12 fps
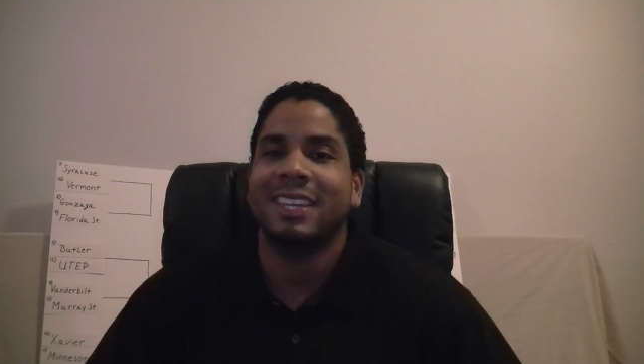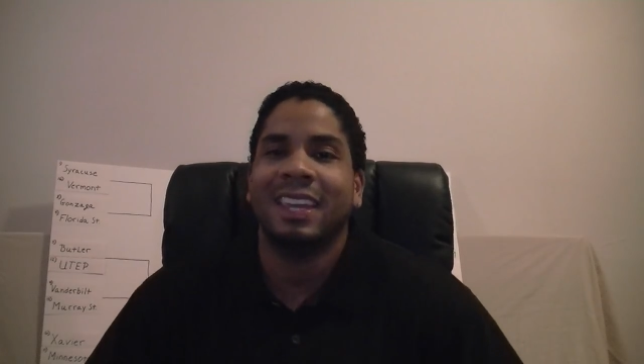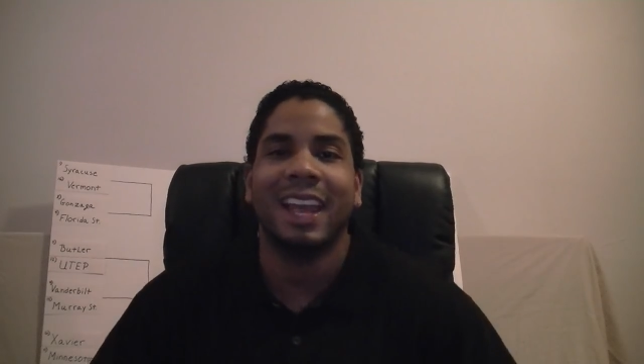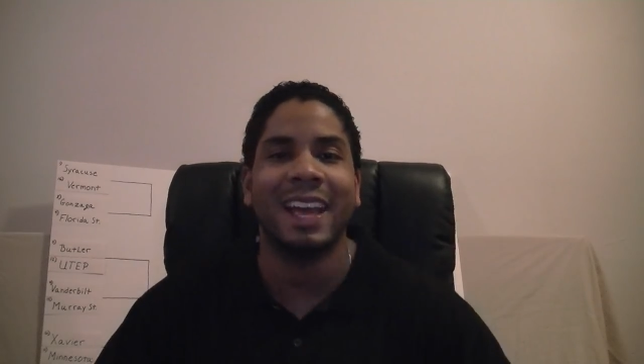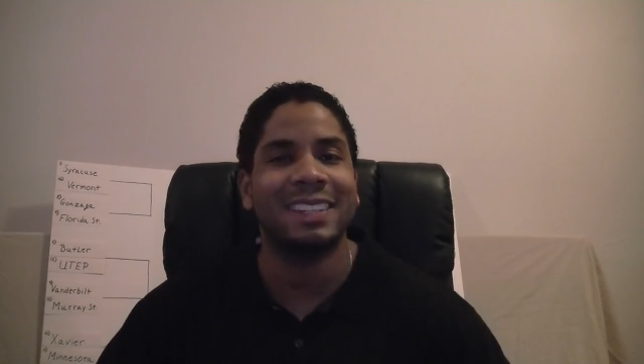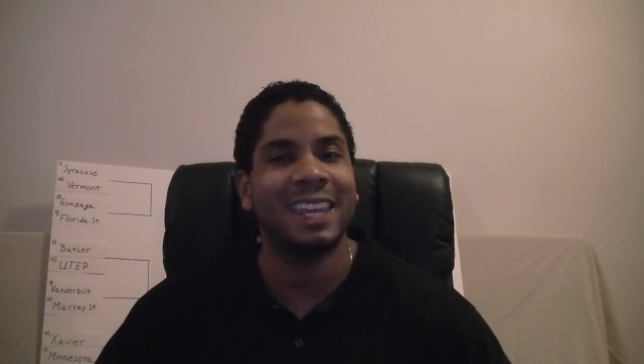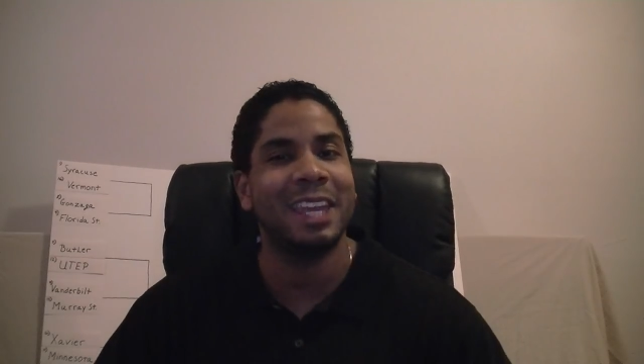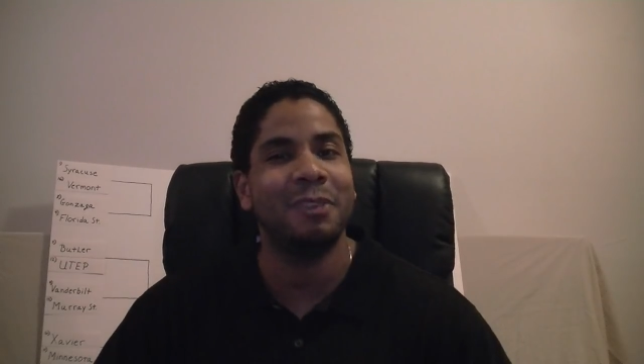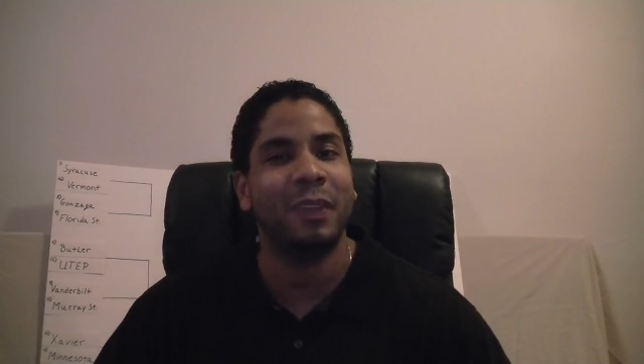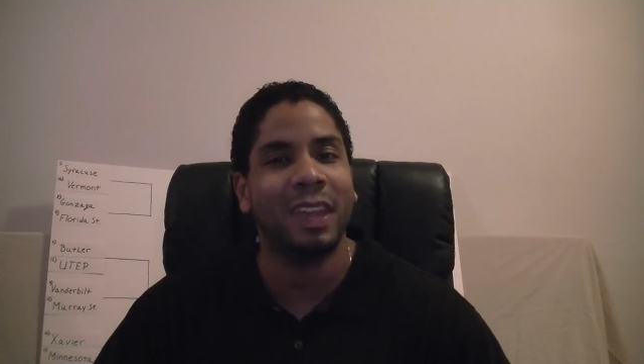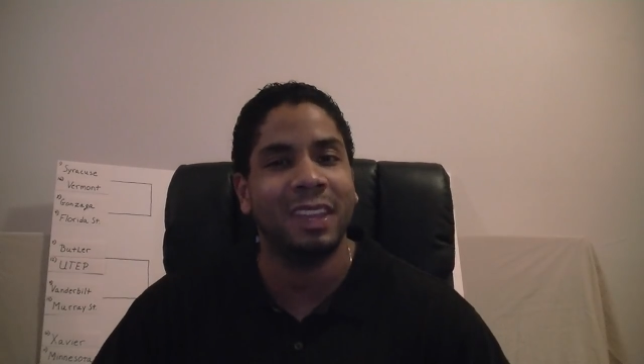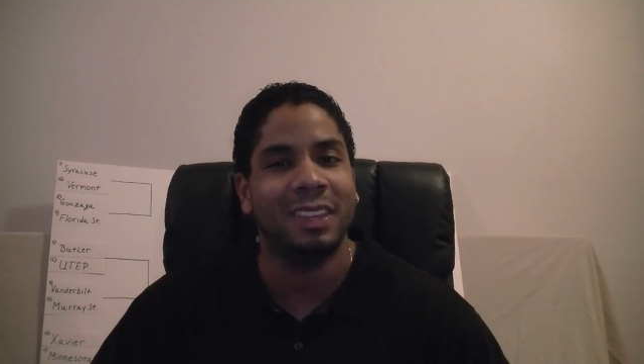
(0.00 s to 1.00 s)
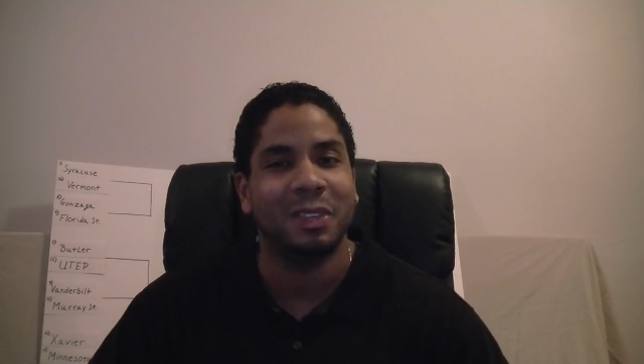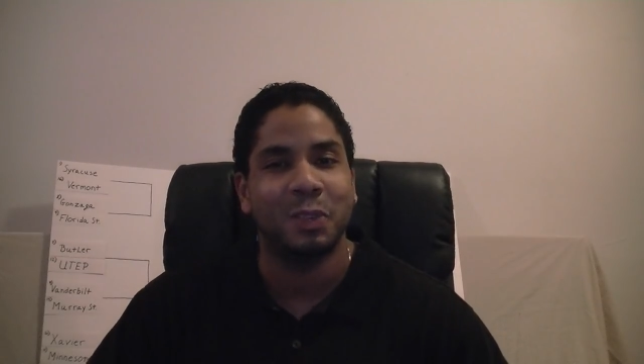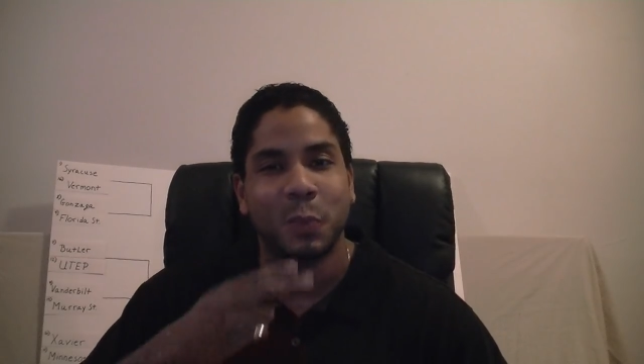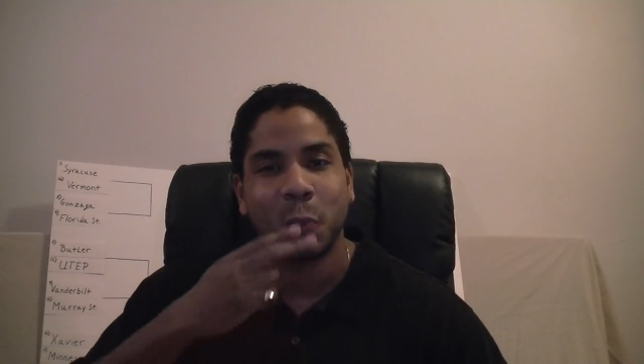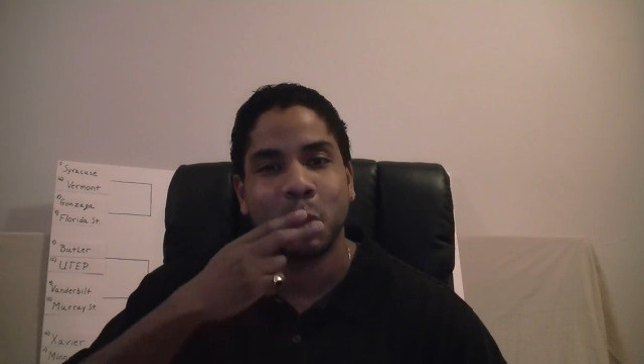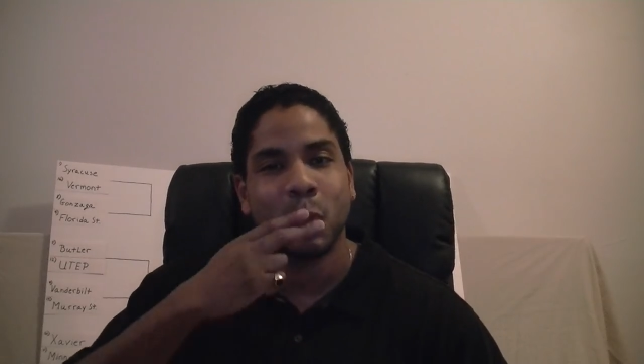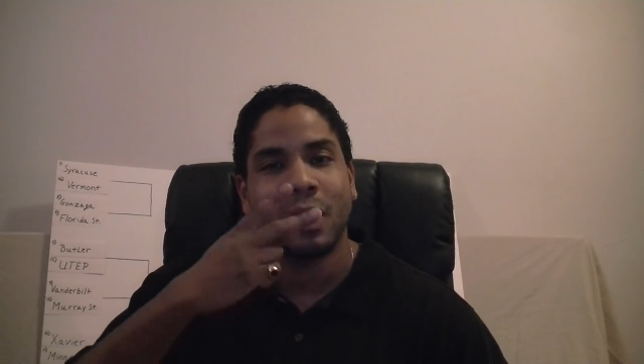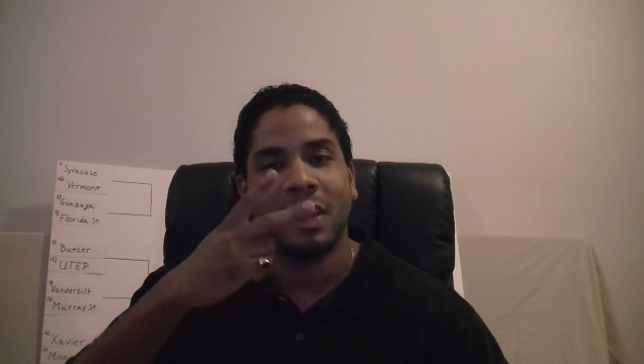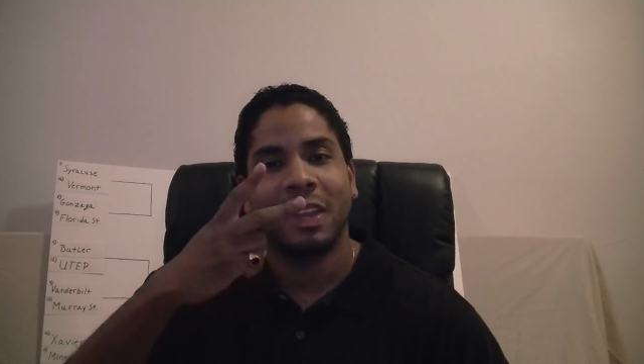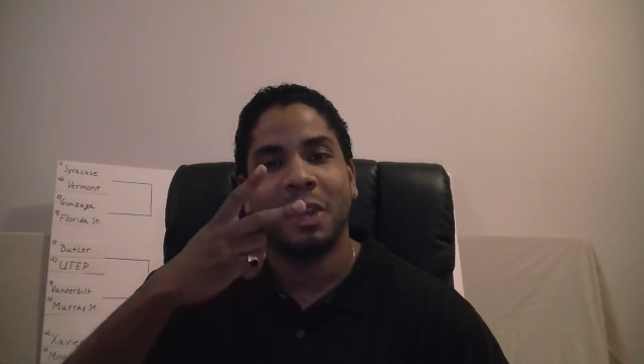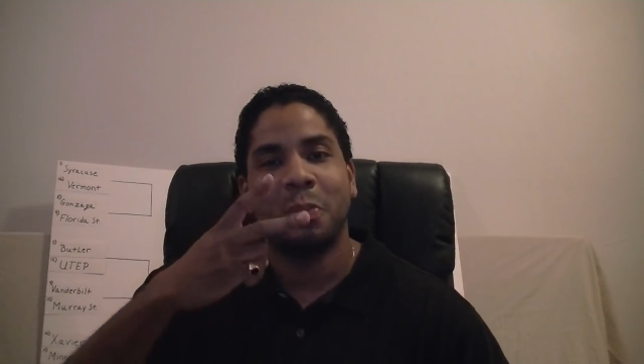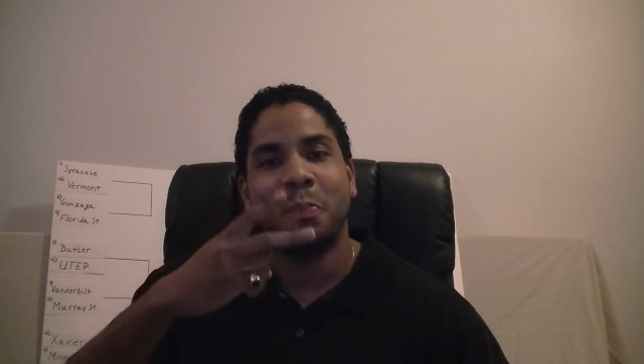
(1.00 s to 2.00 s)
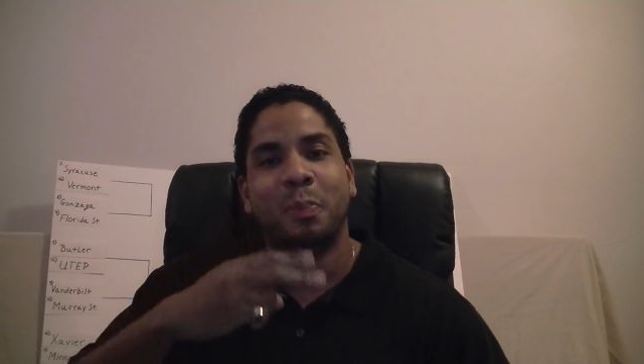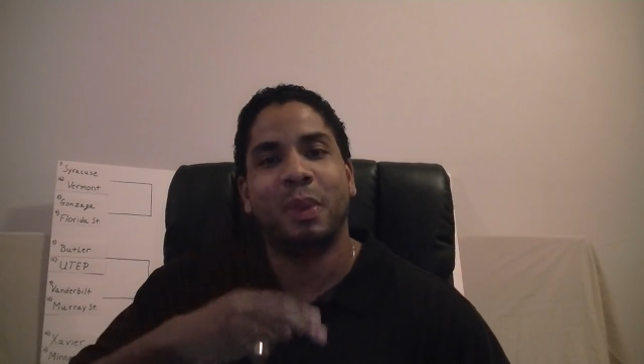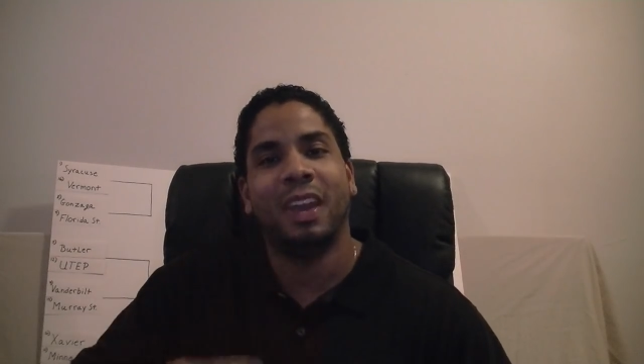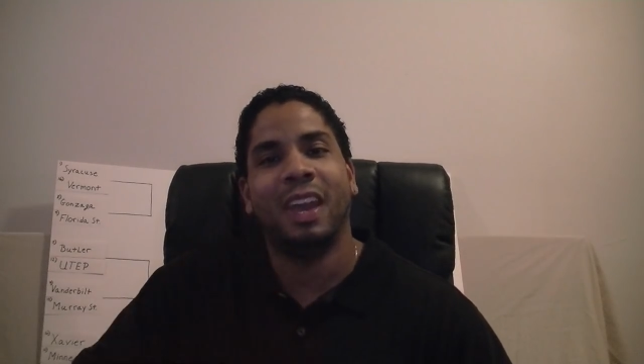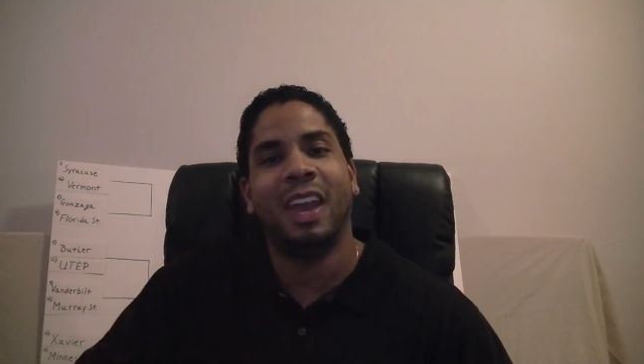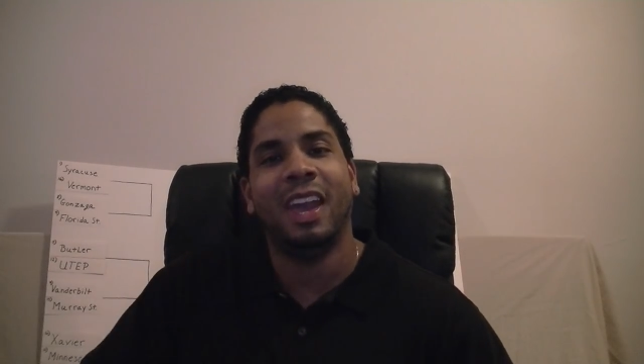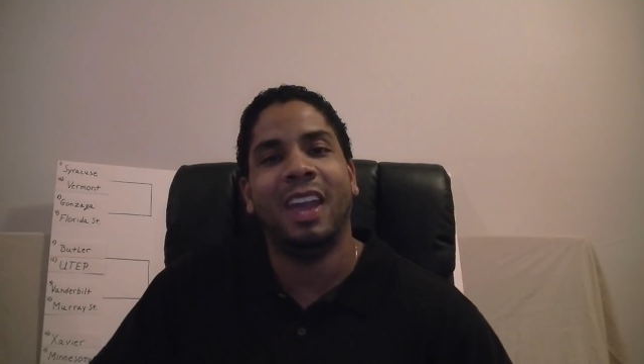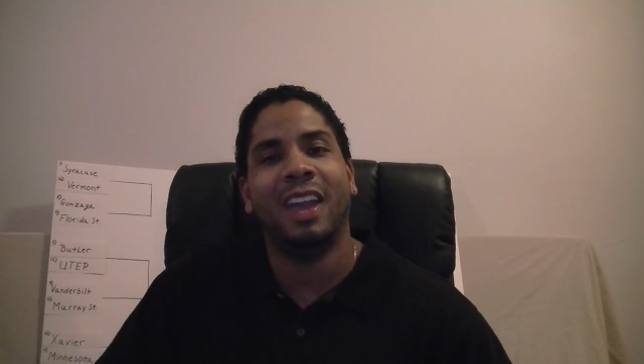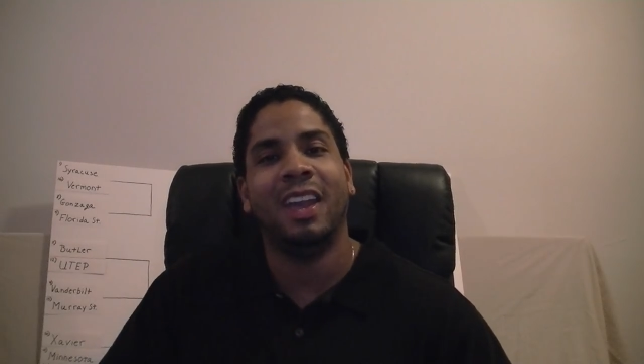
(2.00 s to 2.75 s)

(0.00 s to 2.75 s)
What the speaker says: E.TV. Peace.